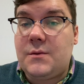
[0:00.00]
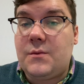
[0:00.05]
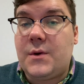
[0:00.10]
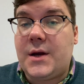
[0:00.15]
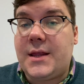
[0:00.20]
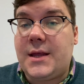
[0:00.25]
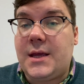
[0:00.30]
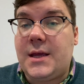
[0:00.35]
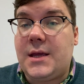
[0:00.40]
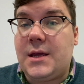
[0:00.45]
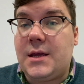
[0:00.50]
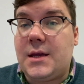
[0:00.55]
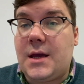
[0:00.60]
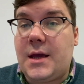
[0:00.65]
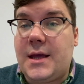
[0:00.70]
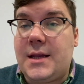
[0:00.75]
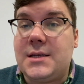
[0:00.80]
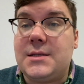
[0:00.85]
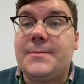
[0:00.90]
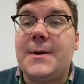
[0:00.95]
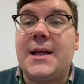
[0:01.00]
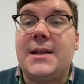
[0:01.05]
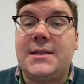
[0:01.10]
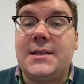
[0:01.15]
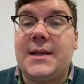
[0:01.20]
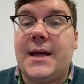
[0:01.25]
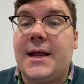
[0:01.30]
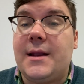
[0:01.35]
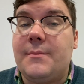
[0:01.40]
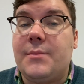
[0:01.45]
where the
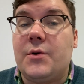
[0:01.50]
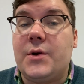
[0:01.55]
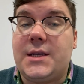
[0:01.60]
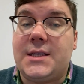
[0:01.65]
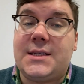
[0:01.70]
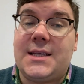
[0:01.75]
independent endpoint